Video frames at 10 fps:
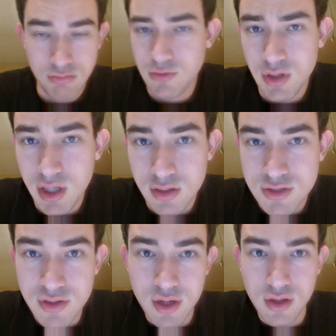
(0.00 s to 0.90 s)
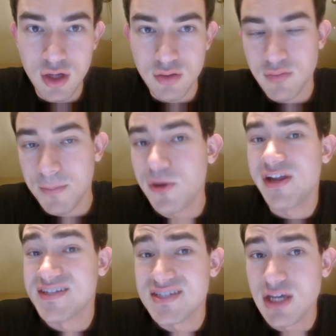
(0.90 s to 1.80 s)
Okay, so there you go. A pretty
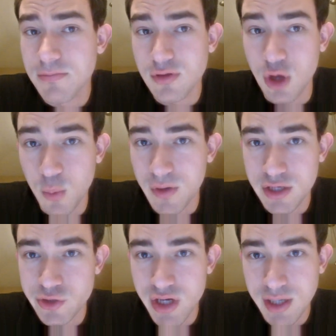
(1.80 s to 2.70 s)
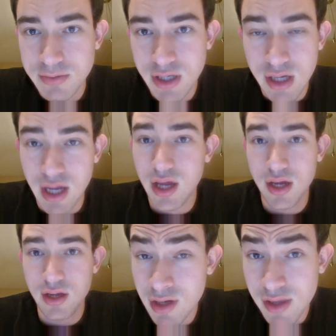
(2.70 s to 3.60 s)
simple opening trap.
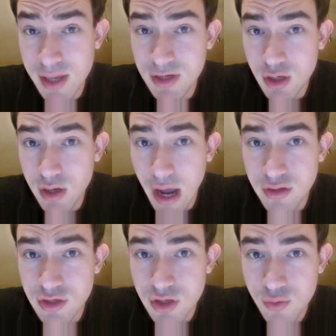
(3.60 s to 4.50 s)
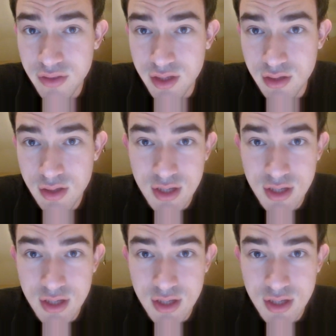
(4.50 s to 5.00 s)
And let me know how you do with it.